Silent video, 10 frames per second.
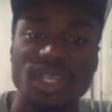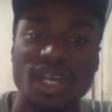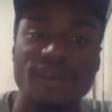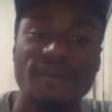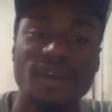
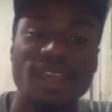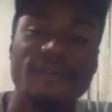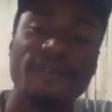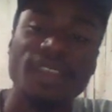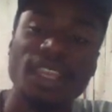have an
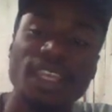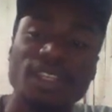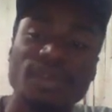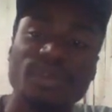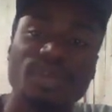
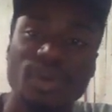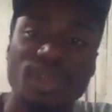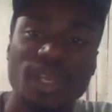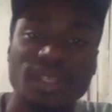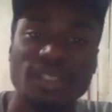affiliate
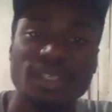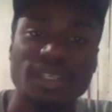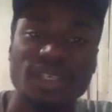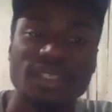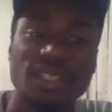product,
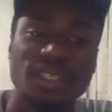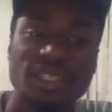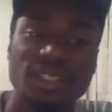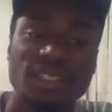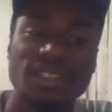such
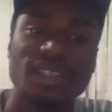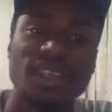as